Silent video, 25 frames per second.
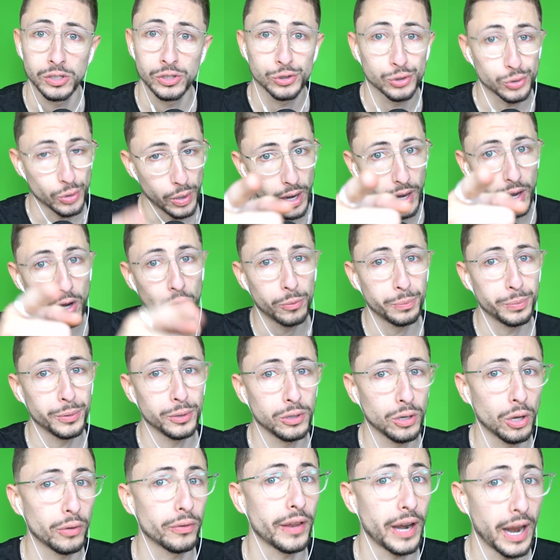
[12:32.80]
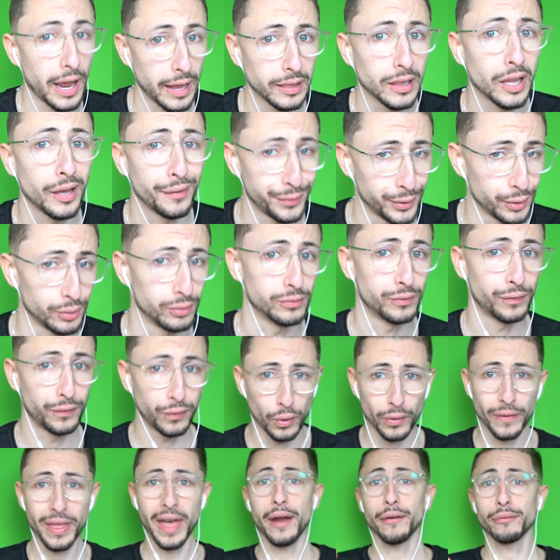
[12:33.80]
So I hope you know that I love you.
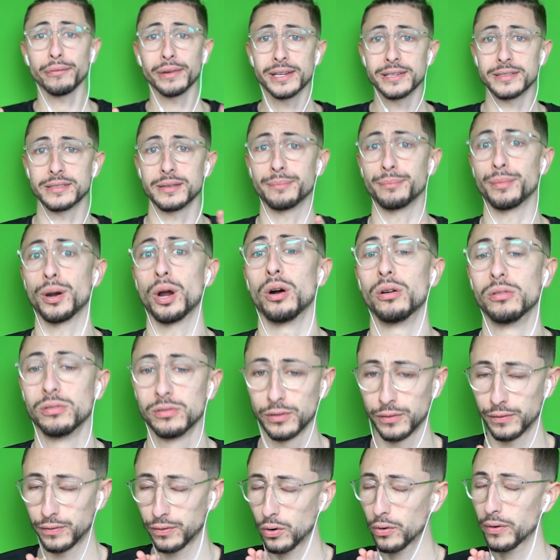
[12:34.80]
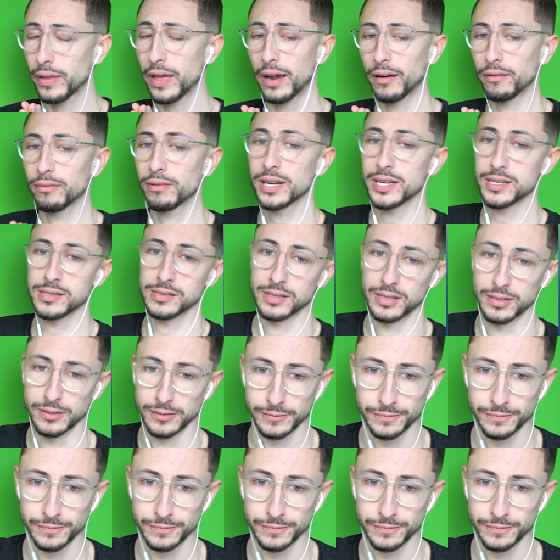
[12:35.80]
For that reason, bro. For that reason.